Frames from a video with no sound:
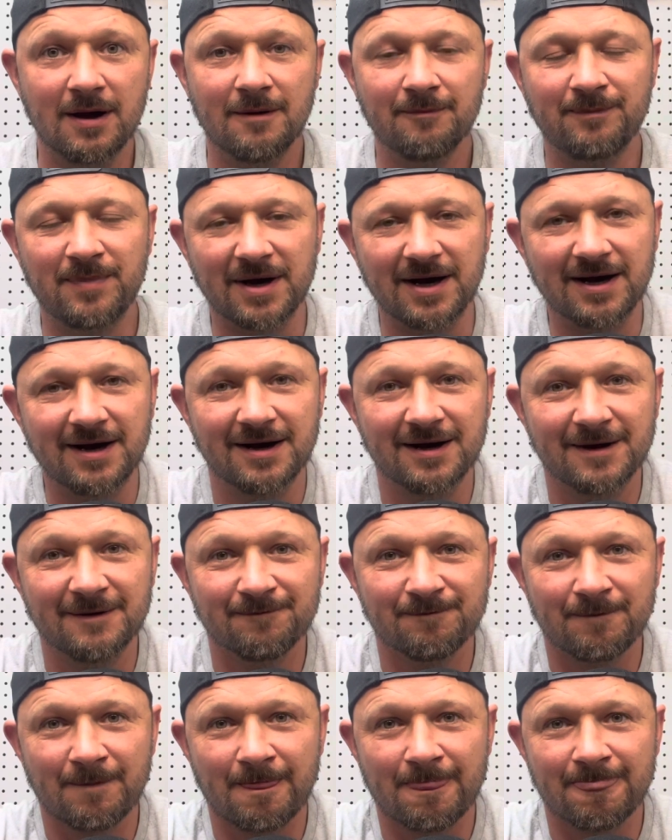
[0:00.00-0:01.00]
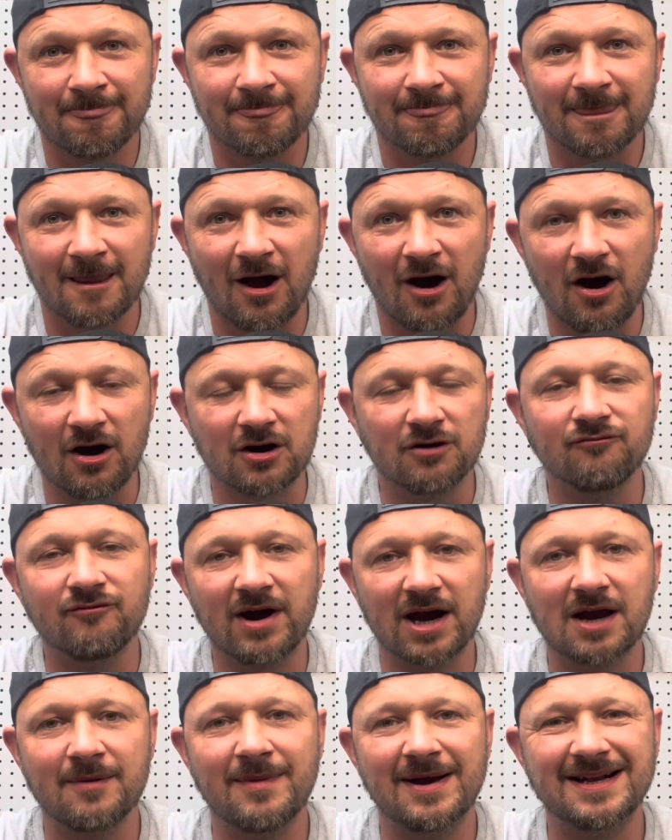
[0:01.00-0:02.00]
But I can
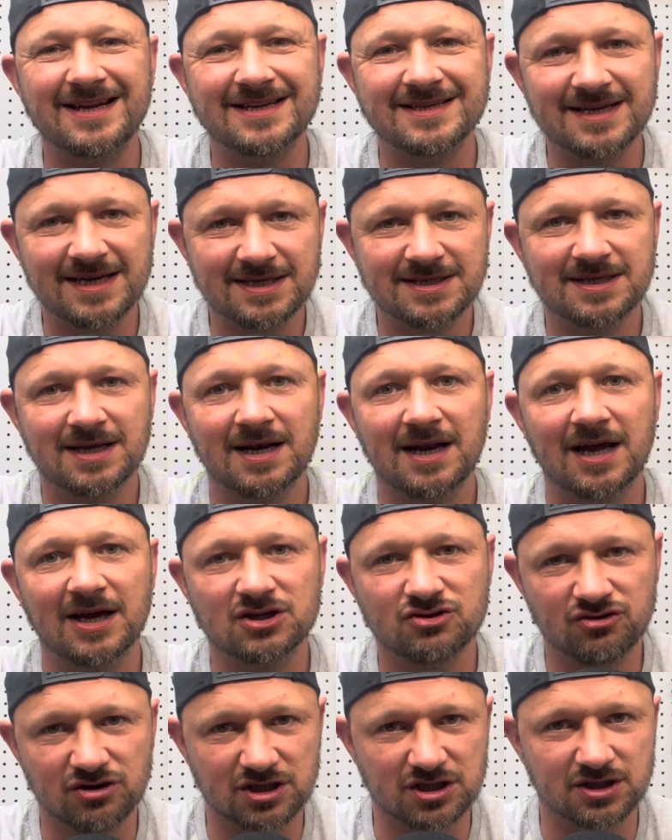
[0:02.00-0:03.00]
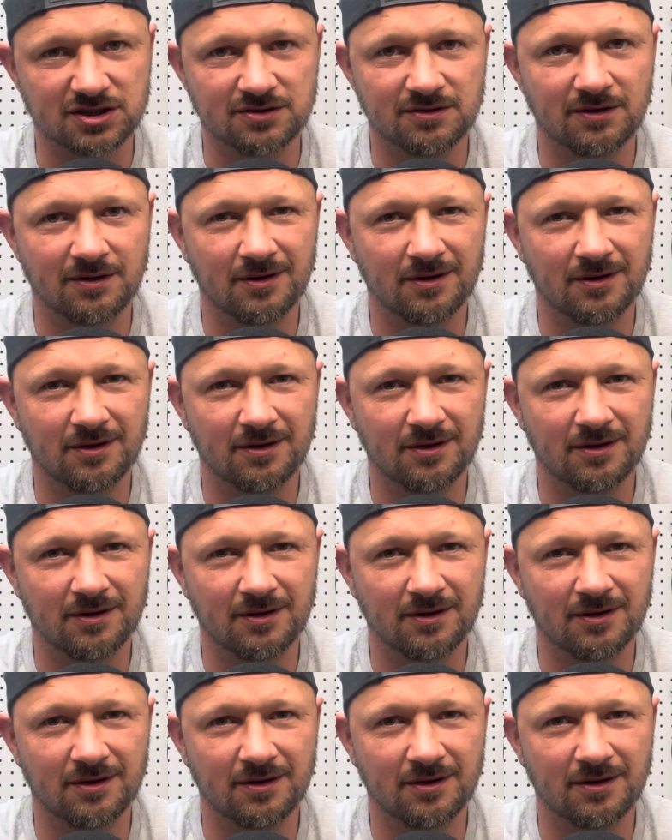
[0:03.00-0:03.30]
recommend a decent electrician